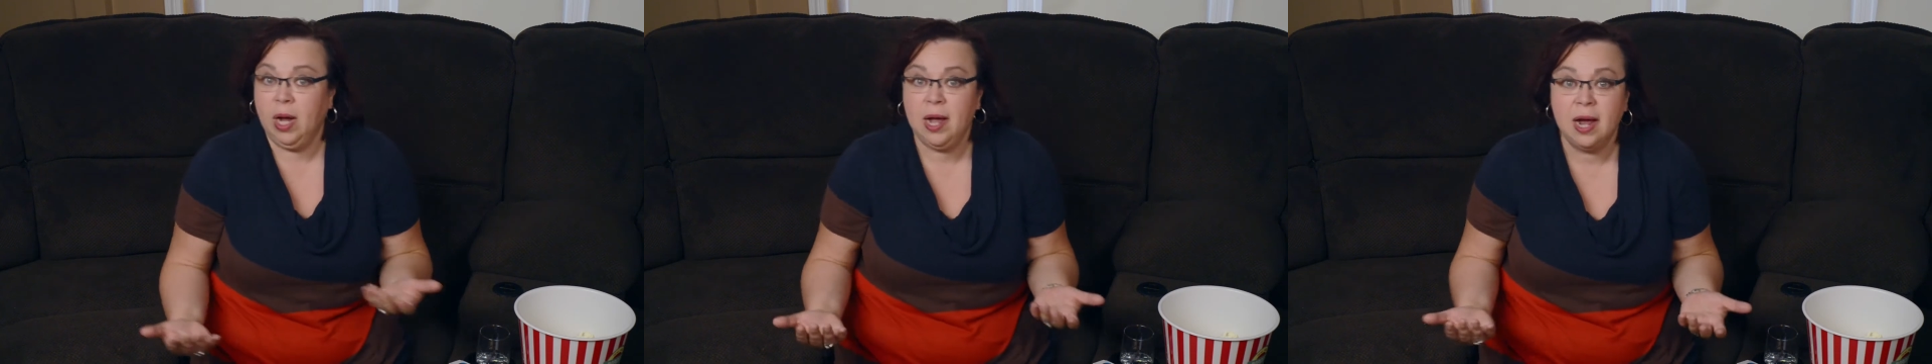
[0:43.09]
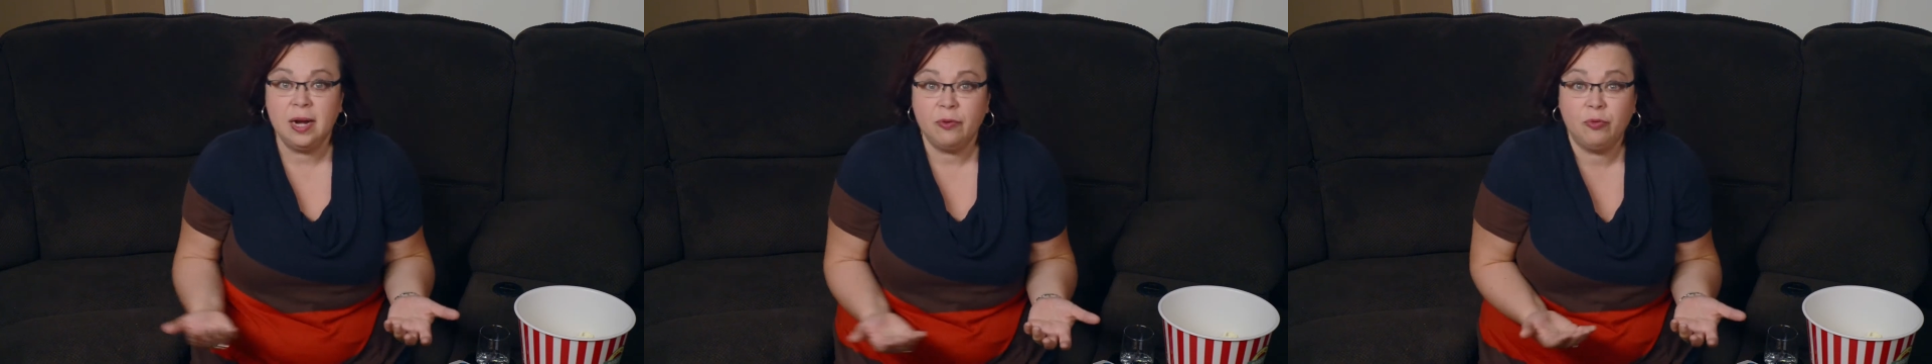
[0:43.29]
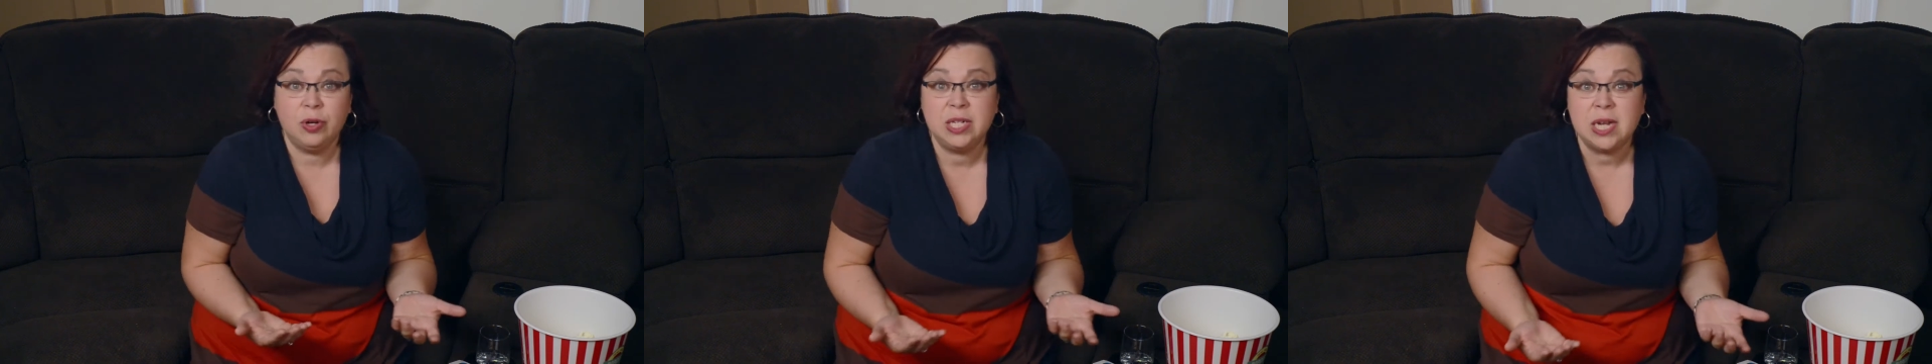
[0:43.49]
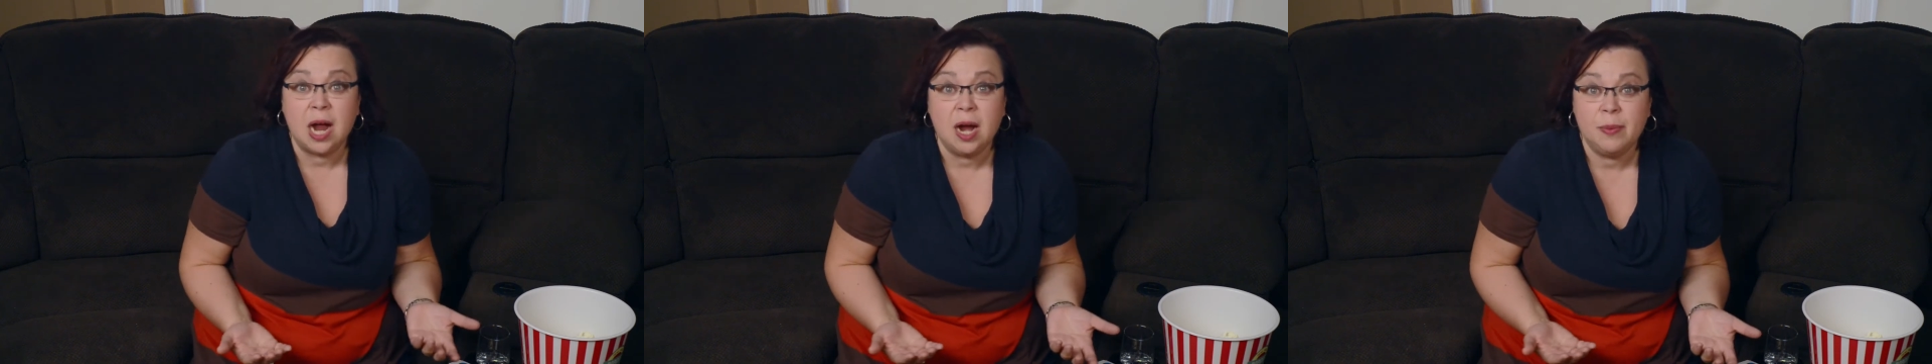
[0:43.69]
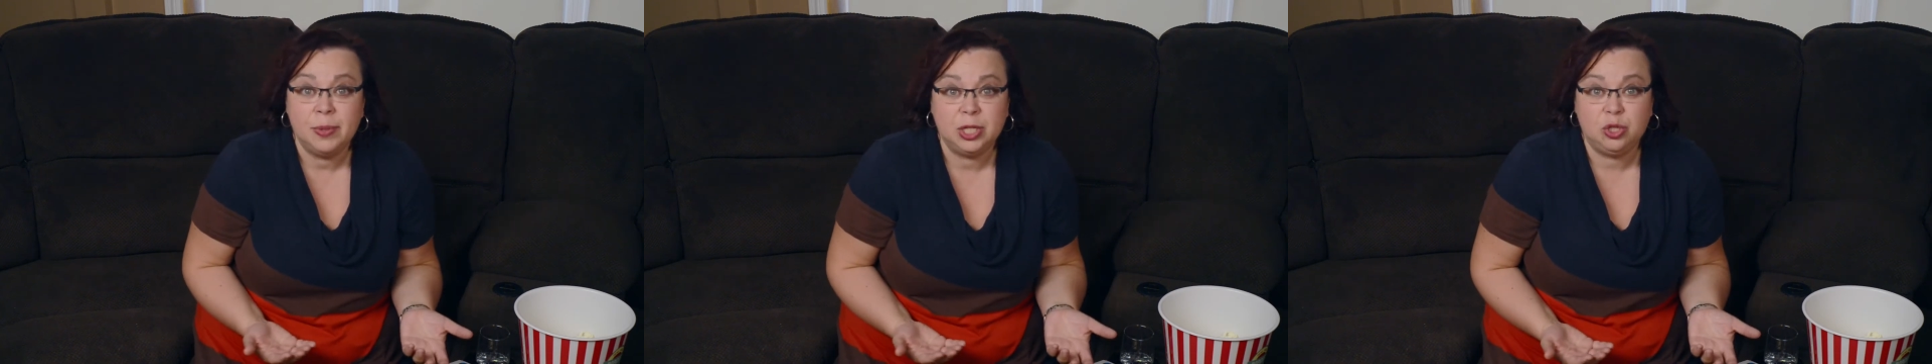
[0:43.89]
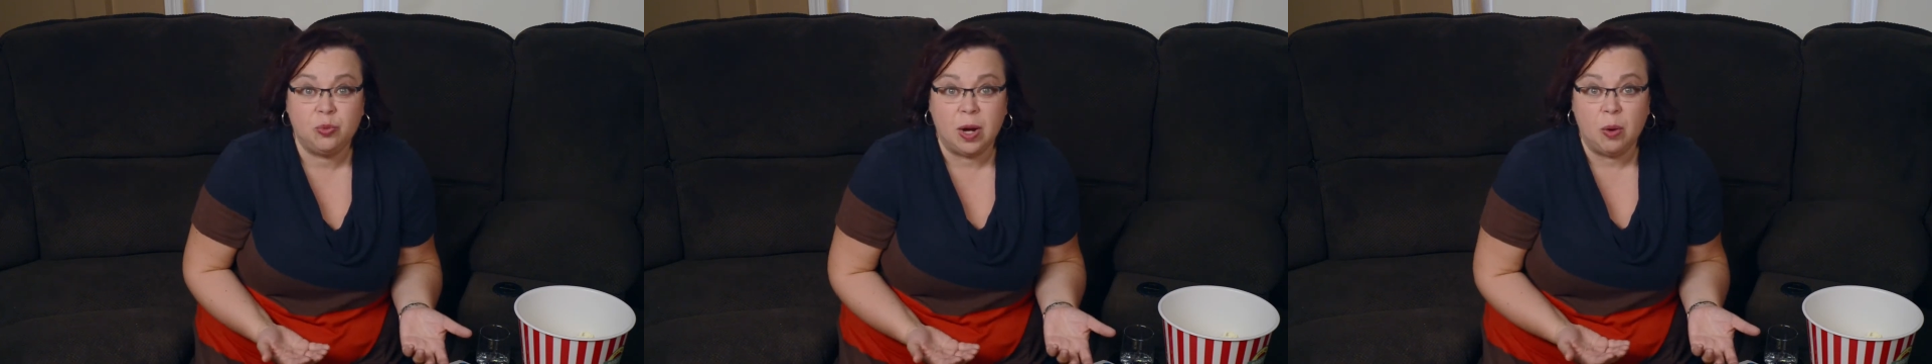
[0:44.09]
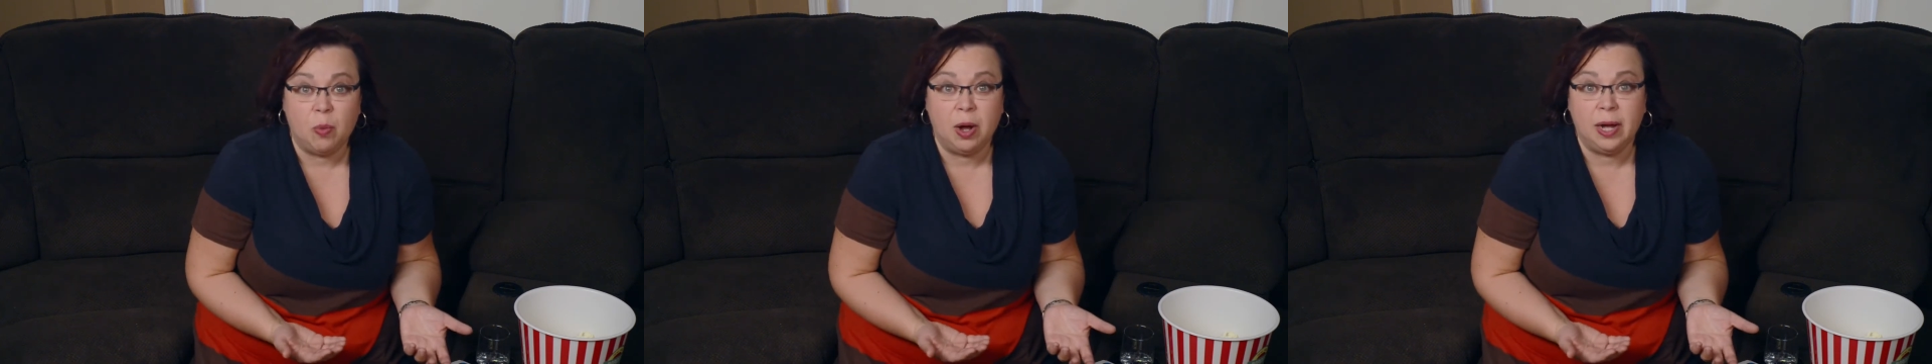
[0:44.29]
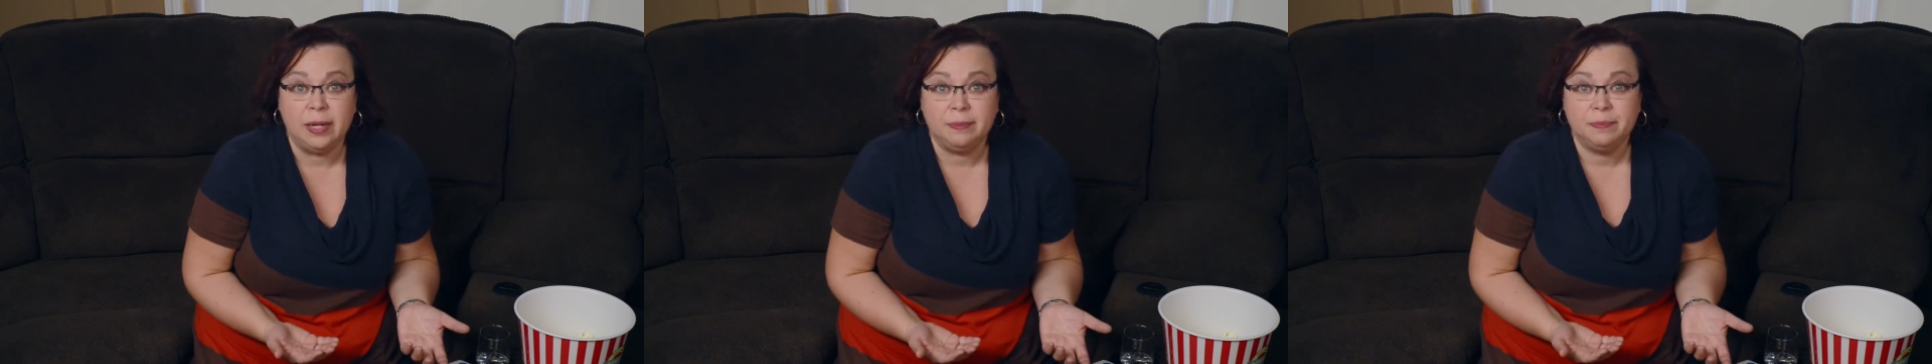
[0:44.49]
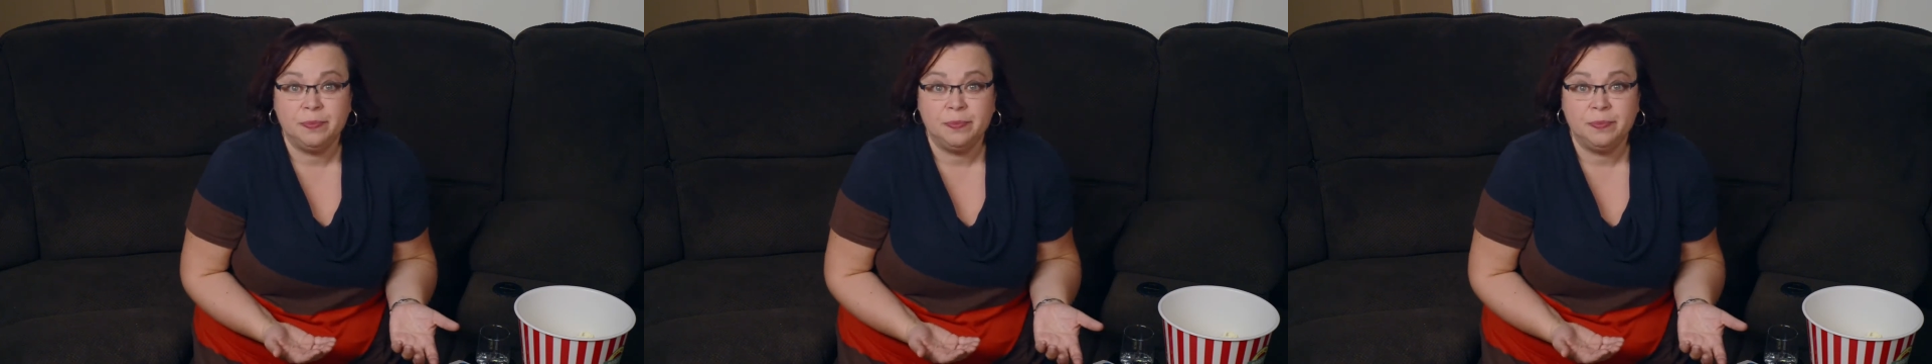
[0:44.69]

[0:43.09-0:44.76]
kind of retirement do I want?